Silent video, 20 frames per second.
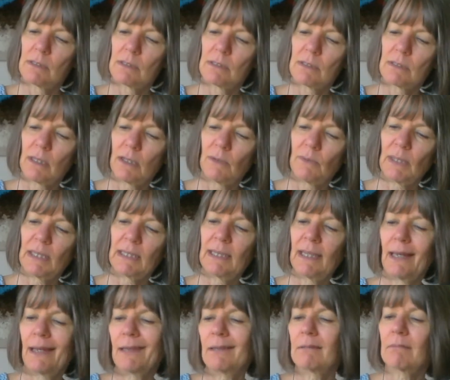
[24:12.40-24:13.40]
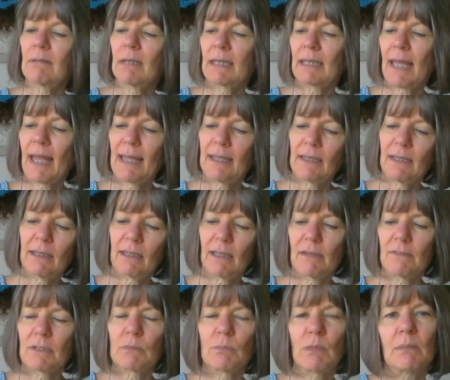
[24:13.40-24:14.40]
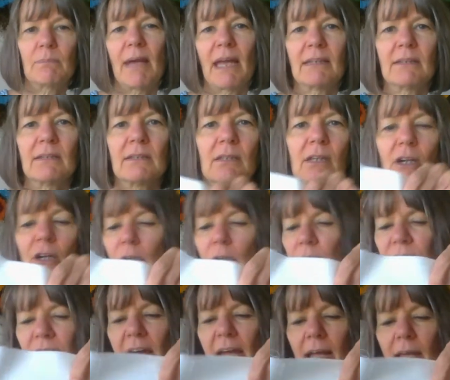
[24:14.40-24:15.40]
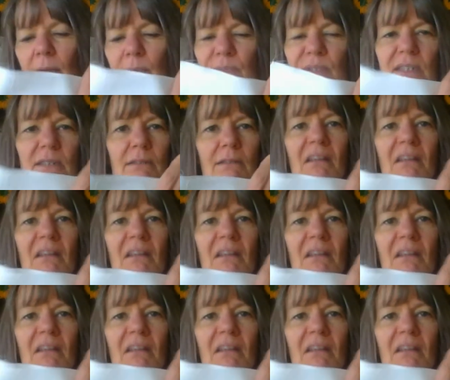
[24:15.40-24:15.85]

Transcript: So again, it kind of gives me bed skirt vibes.